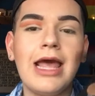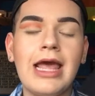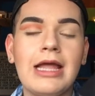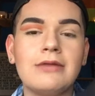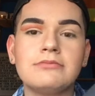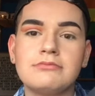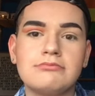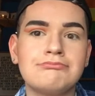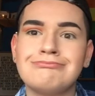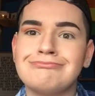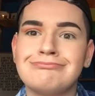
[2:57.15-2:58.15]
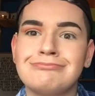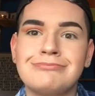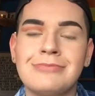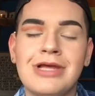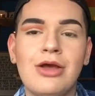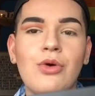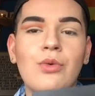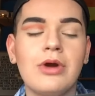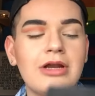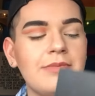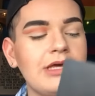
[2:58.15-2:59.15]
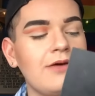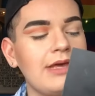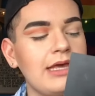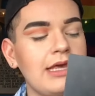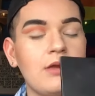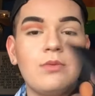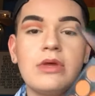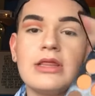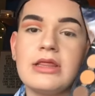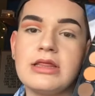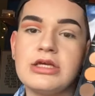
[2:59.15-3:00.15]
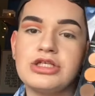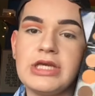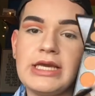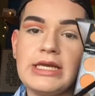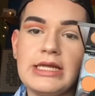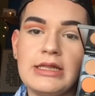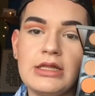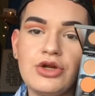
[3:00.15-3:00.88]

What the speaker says: And we're going to be going in with the shade In the